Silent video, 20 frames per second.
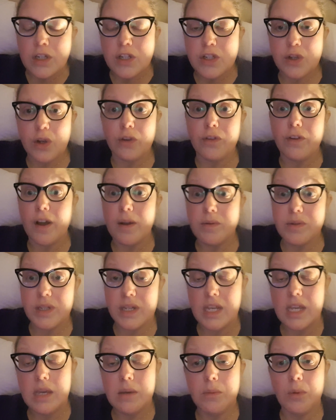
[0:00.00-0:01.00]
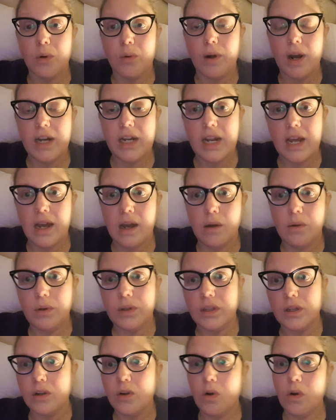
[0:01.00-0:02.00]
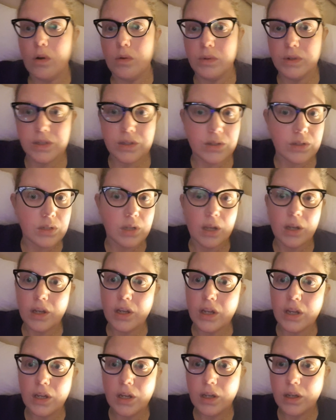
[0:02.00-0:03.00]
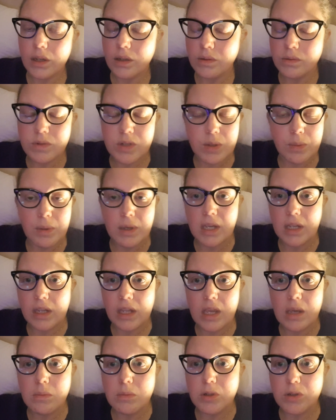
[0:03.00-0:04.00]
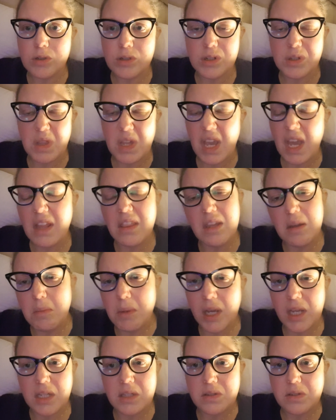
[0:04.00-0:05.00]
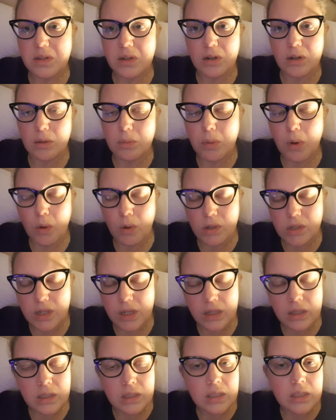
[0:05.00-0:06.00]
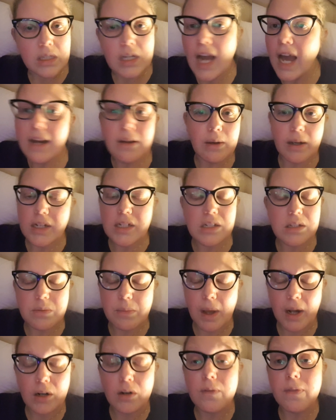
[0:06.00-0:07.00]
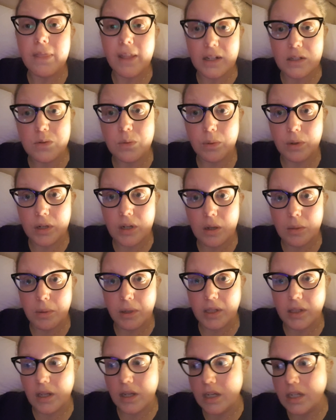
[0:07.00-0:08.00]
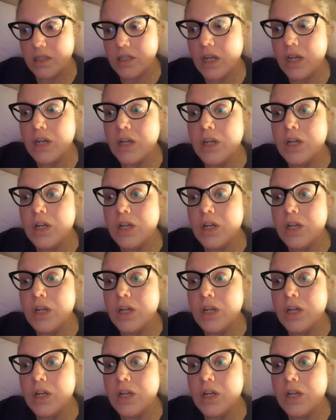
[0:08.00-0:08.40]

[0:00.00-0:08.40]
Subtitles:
So if I was in chemo right now and the goal was to be in chemo till the end, they might consider a port. Anyway, it doesn't matter. That's what a PICC line is.